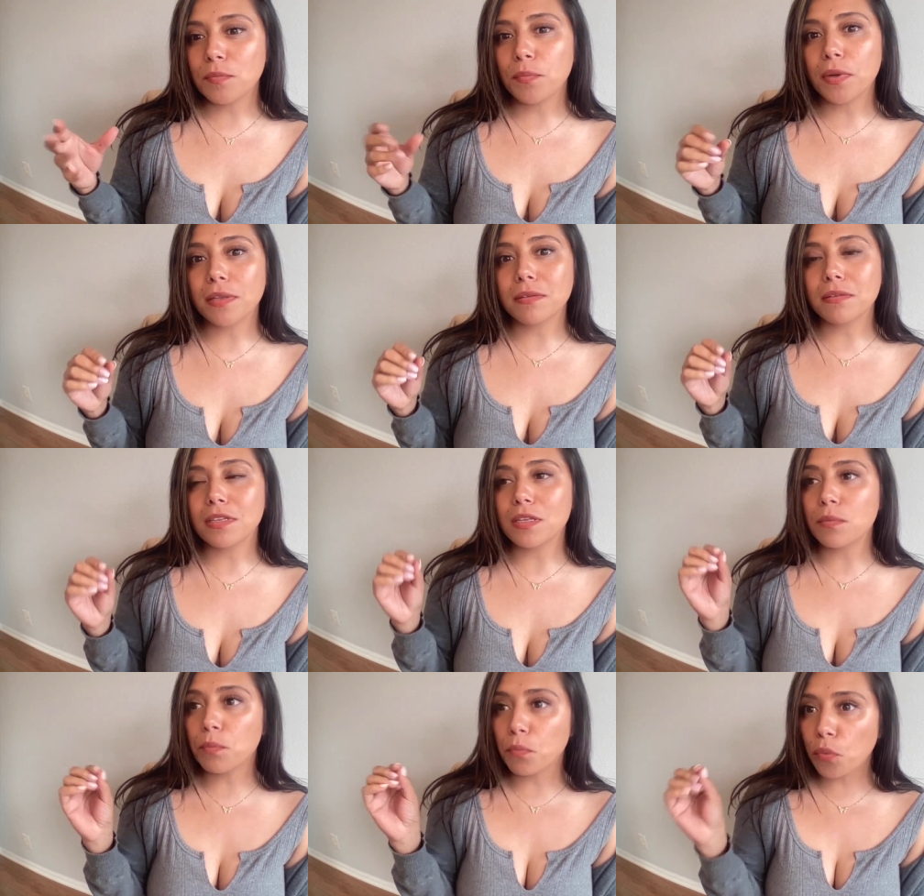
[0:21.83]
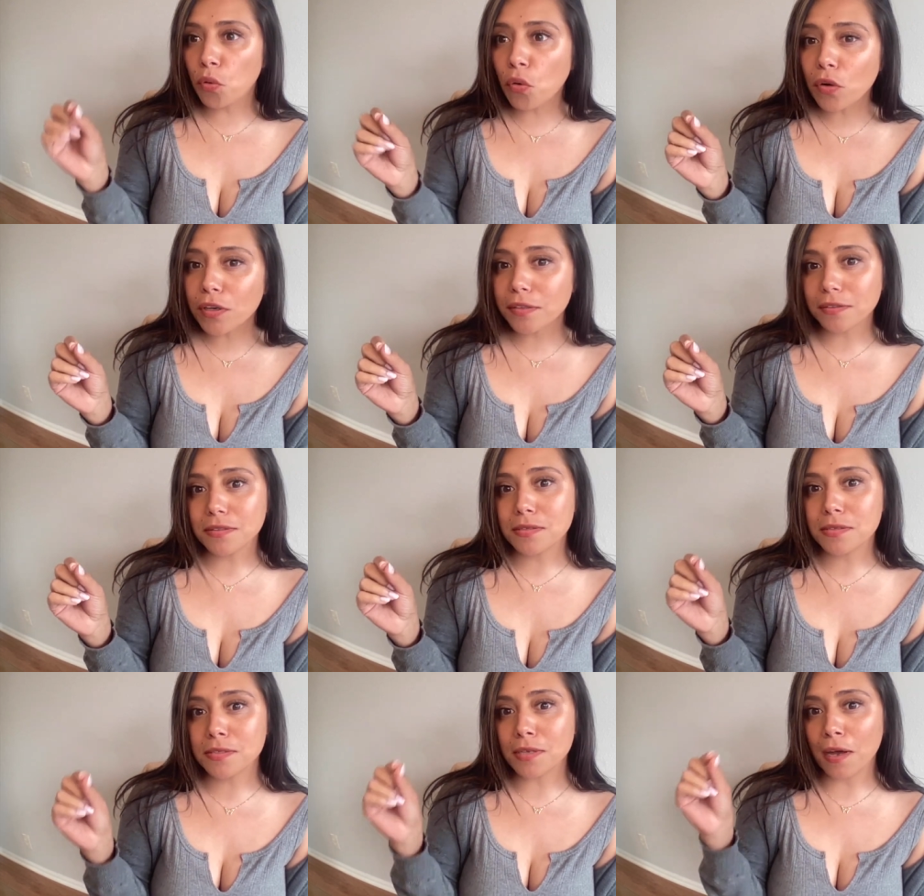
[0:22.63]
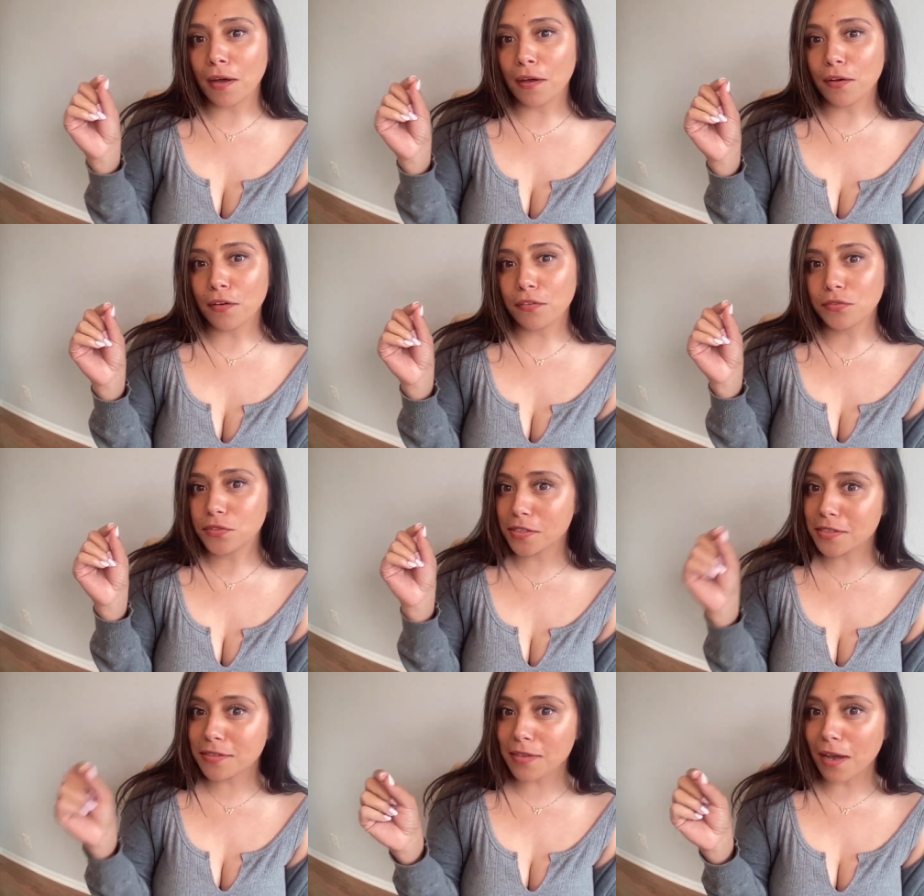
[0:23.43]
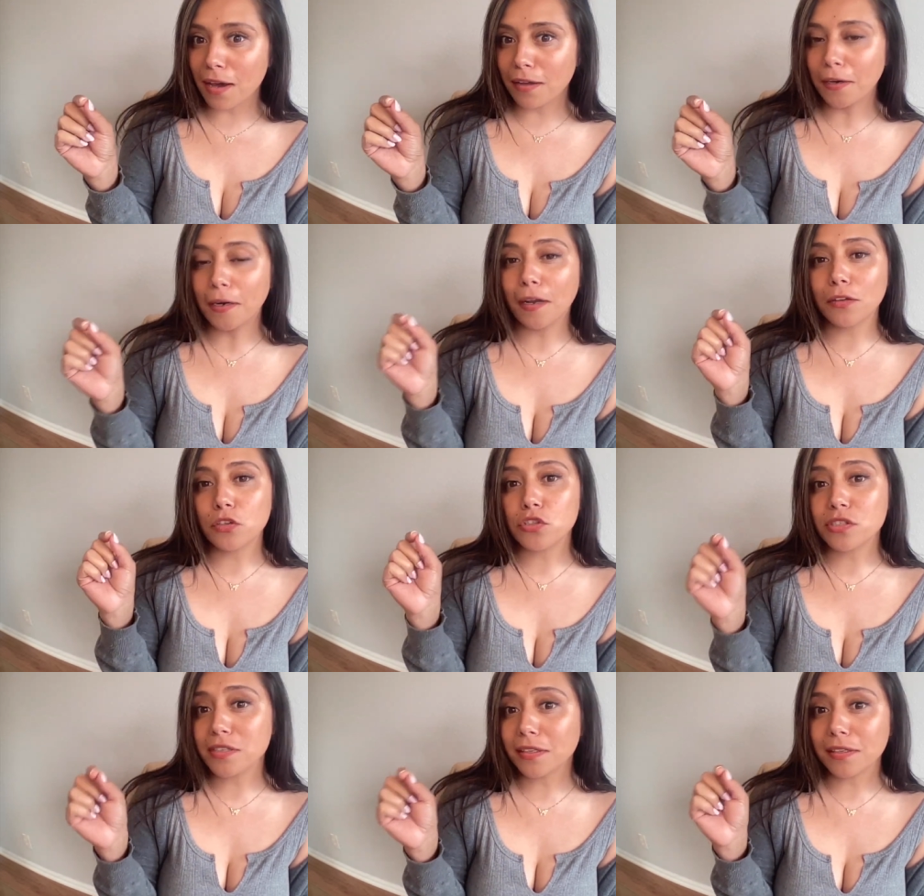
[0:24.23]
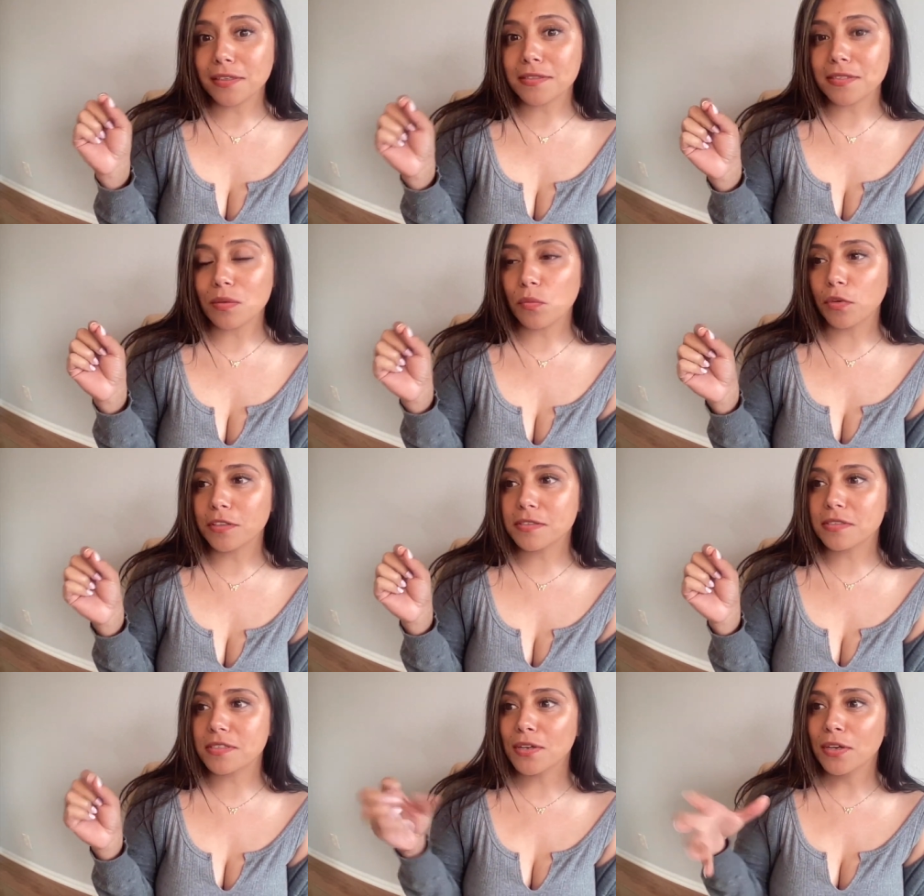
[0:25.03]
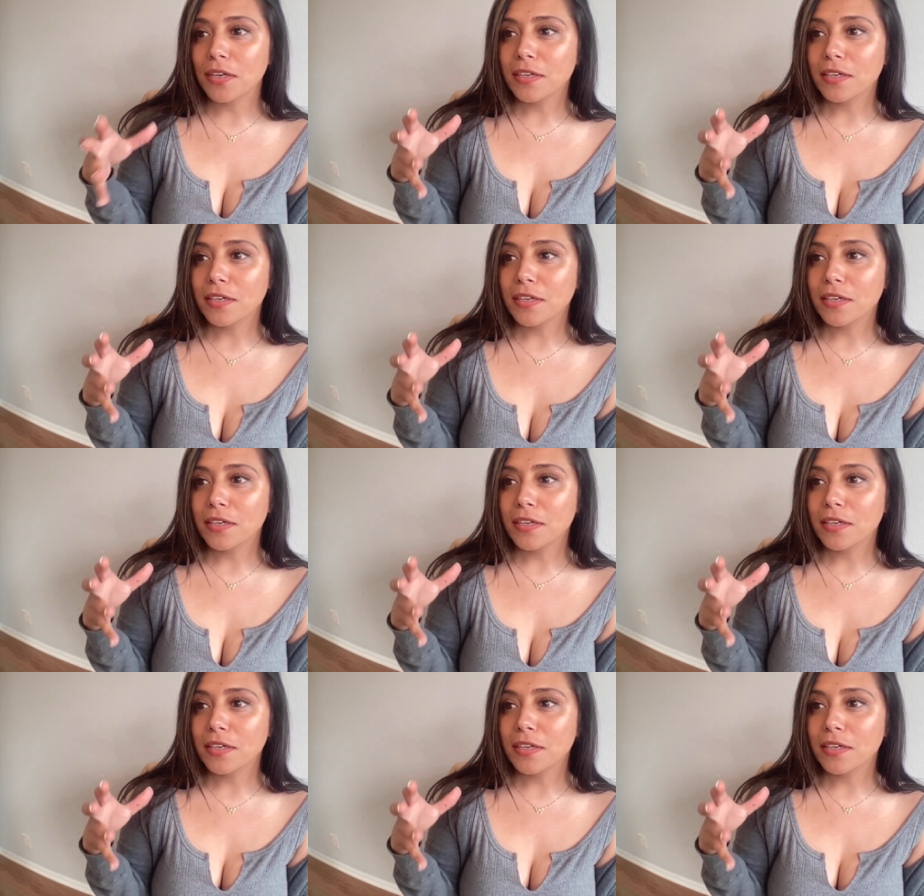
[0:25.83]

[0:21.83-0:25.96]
but the importance of the sun and understanding someone's